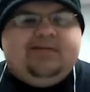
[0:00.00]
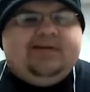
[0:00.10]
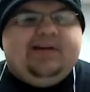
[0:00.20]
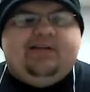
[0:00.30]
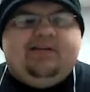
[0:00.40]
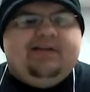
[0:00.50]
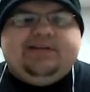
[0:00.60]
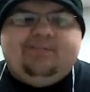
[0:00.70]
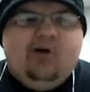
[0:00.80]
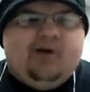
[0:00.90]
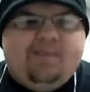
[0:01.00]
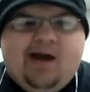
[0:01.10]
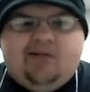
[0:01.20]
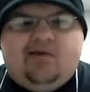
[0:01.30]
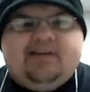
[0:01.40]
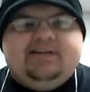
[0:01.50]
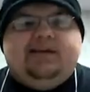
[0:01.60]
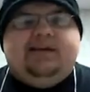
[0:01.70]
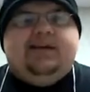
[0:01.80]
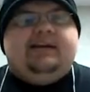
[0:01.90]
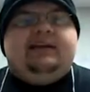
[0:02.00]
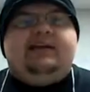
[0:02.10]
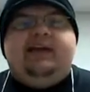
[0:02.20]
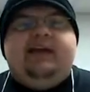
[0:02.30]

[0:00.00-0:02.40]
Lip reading: particularly Smoky Mountain Wrestling and